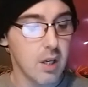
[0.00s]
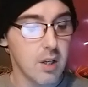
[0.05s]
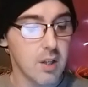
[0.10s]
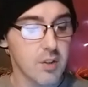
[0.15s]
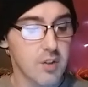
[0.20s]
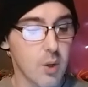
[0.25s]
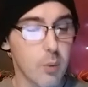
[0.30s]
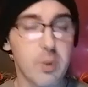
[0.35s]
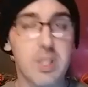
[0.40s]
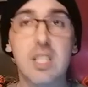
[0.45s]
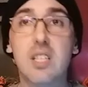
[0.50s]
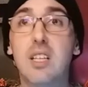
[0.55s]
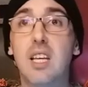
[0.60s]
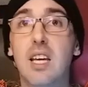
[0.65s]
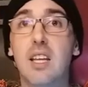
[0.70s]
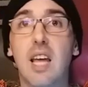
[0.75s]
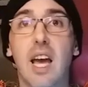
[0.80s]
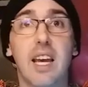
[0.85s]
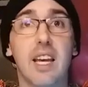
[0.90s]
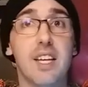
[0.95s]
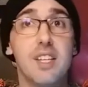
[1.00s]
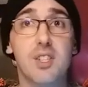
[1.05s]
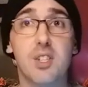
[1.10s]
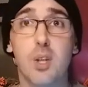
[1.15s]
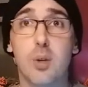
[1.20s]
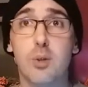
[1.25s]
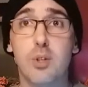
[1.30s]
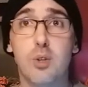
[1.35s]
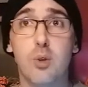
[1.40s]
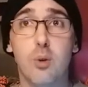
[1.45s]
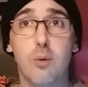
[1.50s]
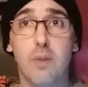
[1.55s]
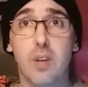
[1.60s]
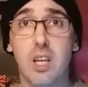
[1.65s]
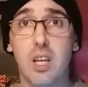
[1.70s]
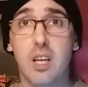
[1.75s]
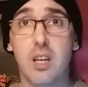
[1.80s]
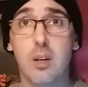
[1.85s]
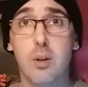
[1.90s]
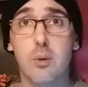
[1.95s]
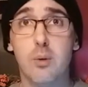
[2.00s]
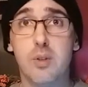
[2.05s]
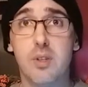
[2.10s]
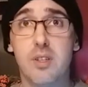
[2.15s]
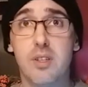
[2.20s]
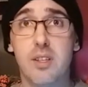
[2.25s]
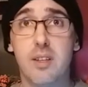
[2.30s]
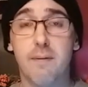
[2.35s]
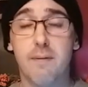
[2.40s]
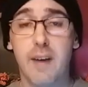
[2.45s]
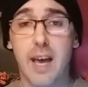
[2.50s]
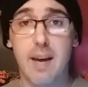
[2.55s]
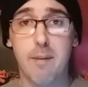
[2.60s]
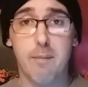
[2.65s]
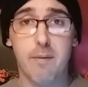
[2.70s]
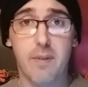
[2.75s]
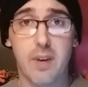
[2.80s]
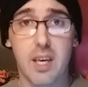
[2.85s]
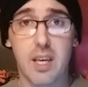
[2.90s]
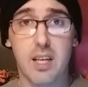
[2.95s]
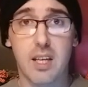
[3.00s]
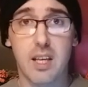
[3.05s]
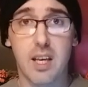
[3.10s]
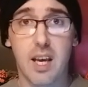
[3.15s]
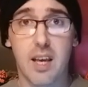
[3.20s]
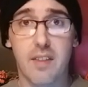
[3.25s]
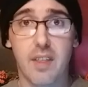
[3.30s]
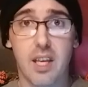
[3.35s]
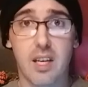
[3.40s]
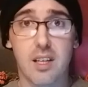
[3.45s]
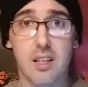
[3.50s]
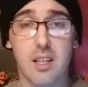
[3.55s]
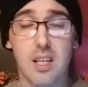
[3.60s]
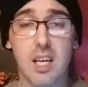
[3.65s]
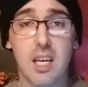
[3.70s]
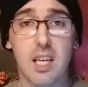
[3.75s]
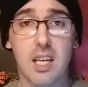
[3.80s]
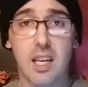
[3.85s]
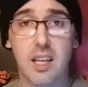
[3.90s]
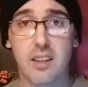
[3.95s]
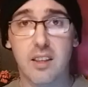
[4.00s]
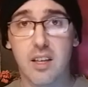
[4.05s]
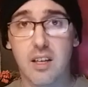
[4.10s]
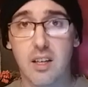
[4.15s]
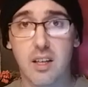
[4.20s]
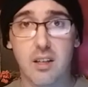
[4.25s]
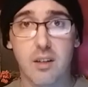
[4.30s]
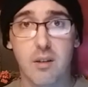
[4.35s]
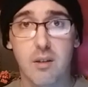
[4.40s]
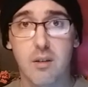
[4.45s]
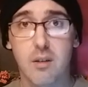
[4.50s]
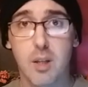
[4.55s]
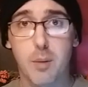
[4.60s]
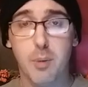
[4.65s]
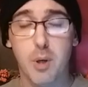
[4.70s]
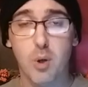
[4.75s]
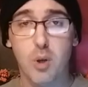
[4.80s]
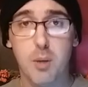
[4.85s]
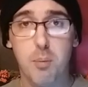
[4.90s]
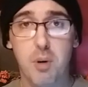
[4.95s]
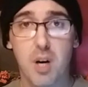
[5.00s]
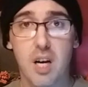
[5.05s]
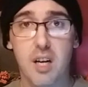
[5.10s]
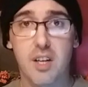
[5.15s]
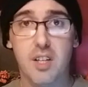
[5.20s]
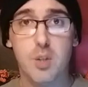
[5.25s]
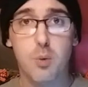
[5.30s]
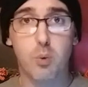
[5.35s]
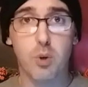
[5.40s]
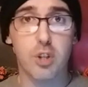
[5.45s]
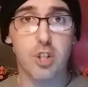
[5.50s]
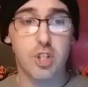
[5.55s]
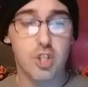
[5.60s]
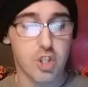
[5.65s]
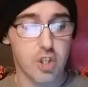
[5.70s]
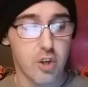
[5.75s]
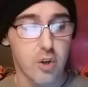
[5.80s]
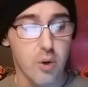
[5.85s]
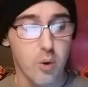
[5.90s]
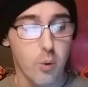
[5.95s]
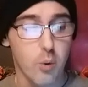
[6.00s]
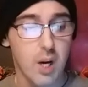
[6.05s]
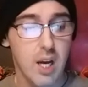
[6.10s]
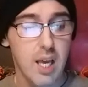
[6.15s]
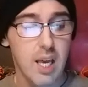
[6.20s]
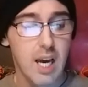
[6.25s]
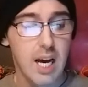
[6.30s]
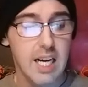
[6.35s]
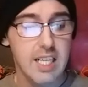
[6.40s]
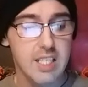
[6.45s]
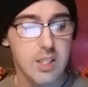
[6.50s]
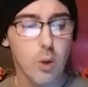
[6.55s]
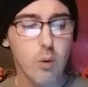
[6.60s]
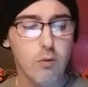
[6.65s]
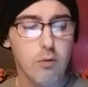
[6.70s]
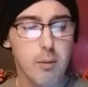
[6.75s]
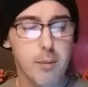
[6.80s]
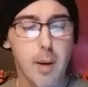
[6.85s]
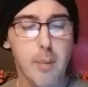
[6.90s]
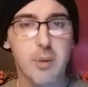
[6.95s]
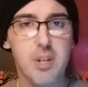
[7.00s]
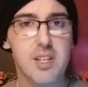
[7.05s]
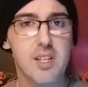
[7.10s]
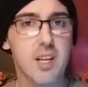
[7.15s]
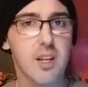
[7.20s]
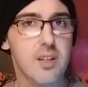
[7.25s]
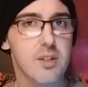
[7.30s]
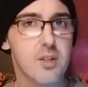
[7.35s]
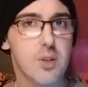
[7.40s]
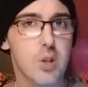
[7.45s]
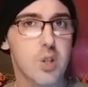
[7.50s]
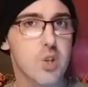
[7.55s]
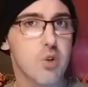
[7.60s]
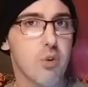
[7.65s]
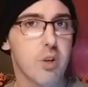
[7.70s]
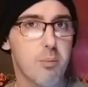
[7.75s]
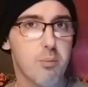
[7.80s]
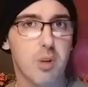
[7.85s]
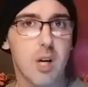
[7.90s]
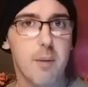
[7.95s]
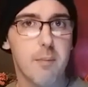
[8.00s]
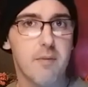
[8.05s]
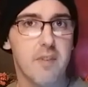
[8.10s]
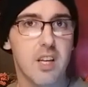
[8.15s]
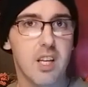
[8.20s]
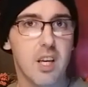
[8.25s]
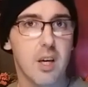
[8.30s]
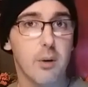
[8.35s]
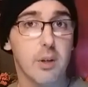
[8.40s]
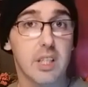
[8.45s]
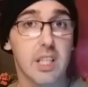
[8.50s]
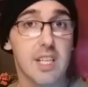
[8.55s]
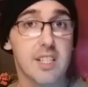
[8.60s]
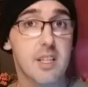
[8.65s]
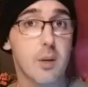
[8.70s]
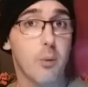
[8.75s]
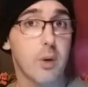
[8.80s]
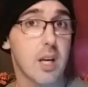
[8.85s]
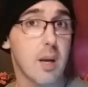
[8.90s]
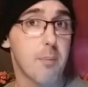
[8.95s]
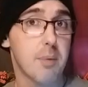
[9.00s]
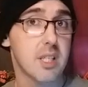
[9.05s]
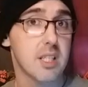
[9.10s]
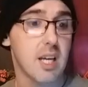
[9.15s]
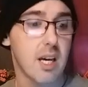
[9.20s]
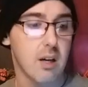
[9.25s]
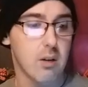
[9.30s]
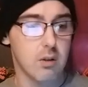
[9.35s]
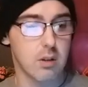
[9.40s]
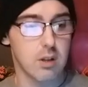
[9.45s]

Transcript: So we did get, I guess, those two videos, the Fab Fit and then eating the, the beauty products were the two. I don't remember seeing a surgery prep video unless it went up and down.